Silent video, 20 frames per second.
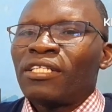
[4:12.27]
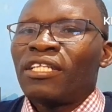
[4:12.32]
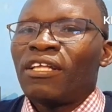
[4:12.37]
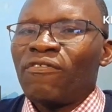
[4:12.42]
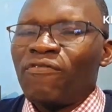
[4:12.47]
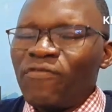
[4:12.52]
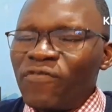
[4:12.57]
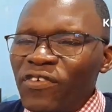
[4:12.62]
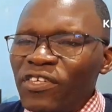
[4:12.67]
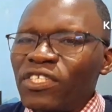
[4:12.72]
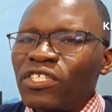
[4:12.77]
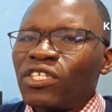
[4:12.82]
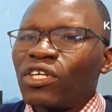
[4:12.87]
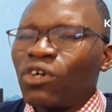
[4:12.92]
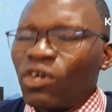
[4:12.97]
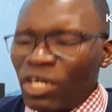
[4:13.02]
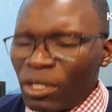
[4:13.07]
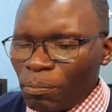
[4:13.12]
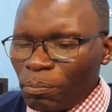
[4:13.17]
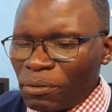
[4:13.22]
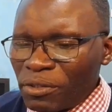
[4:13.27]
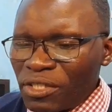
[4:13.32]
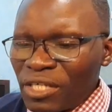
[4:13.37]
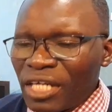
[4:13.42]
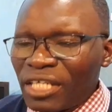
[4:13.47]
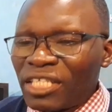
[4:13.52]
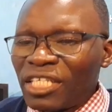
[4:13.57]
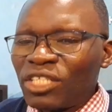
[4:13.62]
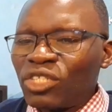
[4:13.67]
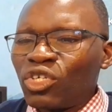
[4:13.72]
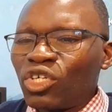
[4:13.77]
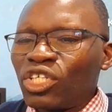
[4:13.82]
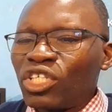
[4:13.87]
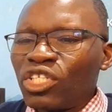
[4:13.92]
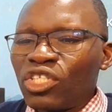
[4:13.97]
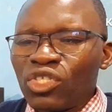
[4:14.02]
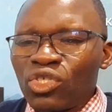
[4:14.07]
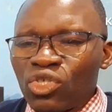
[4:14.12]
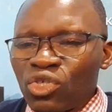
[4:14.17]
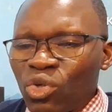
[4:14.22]
The physical representation
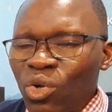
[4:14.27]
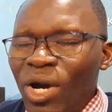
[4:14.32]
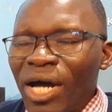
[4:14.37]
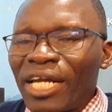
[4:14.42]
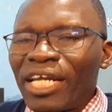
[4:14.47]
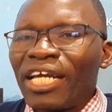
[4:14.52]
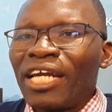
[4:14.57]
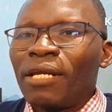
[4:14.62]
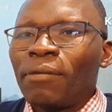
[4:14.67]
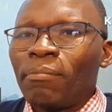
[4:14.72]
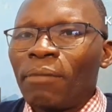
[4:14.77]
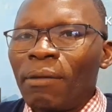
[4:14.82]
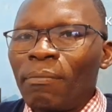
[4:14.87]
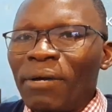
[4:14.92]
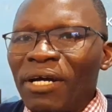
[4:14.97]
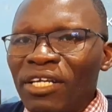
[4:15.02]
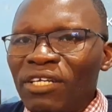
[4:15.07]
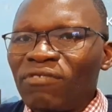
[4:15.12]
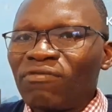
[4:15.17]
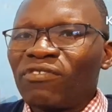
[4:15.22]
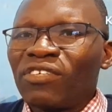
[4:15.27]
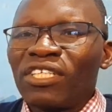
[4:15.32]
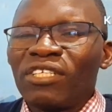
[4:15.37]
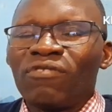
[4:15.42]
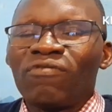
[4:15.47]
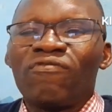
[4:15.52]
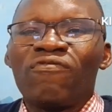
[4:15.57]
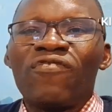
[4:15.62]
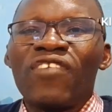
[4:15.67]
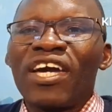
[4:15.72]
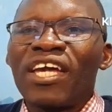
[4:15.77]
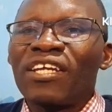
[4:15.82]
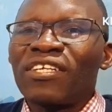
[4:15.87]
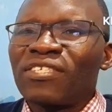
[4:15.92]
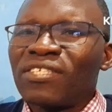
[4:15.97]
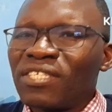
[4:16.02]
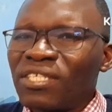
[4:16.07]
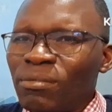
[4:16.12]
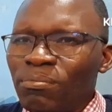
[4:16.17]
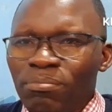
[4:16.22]
is Squan and Mama Evelyn. Very
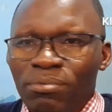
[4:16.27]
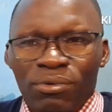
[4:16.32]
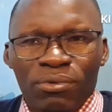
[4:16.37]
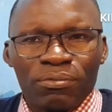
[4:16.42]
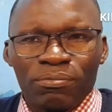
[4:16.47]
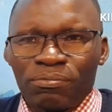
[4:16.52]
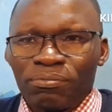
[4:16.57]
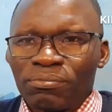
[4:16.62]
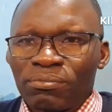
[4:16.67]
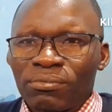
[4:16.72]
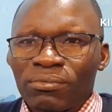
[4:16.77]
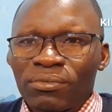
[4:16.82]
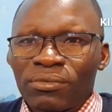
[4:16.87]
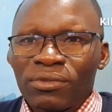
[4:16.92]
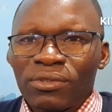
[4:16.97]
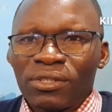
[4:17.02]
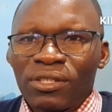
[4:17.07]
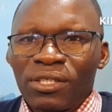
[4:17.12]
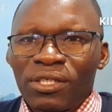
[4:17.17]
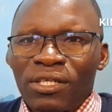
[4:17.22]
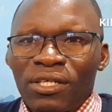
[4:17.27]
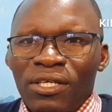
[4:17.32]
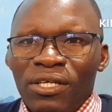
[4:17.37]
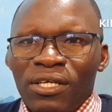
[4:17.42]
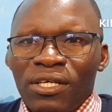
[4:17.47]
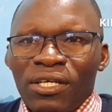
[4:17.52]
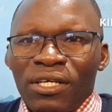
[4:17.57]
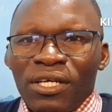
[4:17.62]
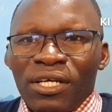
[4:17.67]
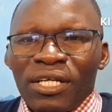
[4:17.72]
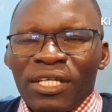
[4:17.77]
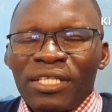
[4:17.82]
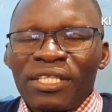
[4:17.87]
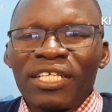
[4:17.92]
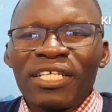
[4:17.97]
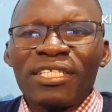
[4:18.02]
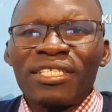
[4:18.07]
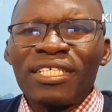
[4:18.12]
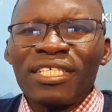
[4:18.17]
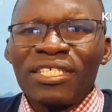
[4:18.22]
simple.
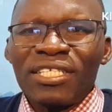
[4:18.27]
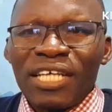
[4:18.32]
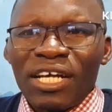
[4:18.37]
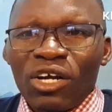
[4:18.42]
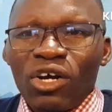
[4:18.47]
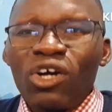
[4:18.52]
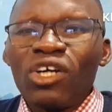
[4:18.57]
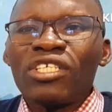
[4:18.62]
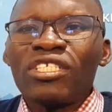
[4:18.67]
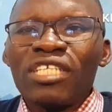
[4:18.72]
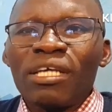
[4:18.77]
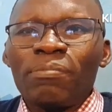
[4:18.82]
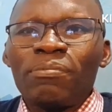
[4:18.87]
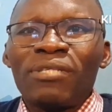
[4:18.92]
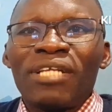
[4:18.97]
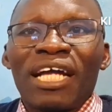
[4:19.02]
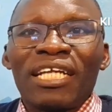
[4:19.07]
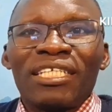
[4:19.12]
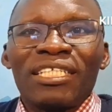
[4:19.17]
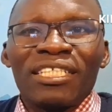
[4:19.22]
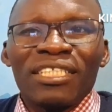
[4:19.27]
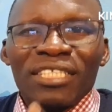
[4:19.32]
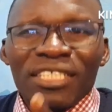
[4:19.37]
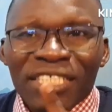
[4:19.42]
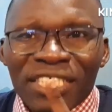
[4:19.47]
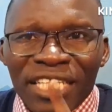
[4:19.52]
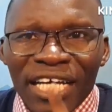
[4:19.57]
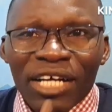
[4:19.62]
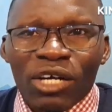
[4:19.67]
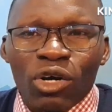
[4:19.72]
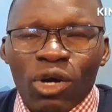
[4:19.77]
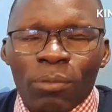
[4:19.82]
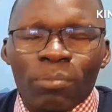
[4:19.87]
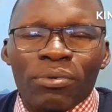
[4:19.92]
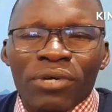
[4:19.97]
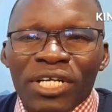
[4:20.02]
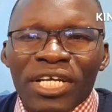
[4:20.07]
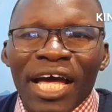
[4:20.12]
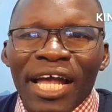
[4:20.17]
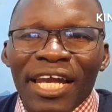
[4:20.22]
This is a concept that
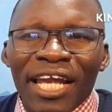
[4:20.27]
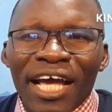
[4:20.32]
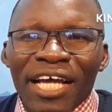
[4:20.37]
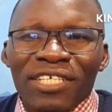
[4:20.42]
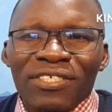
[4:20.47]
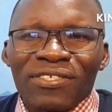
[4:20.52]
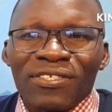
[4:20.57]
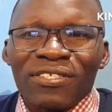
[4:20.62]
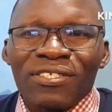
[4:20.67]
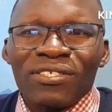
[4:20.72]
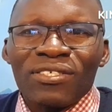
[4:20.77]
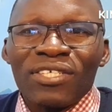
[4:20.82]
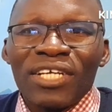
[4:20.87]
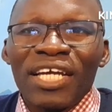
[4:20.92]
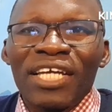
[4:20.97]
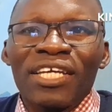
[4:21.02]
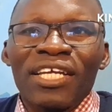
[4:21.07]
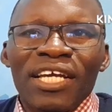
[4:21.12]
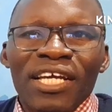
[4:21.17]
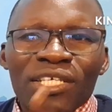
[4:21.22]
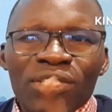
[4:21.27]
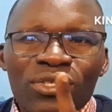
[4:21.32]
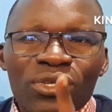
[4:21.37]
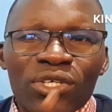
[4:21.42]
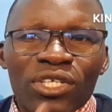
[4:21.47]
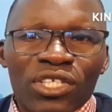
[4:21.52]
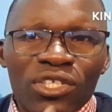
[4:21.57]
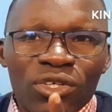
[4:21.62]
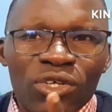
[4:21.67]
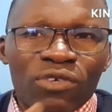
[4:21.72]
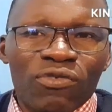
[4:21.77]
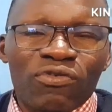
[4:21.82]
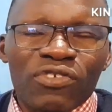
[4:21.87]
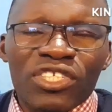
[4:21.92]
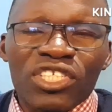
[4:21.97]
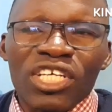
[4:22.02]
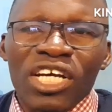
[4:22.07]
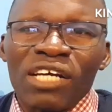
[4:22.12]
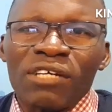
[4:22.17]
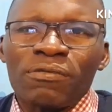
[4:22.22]
Jacob realized and Esau did not
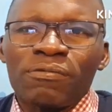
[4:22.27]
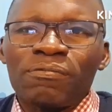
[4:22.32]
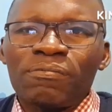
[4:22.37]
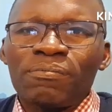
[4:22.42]
feature.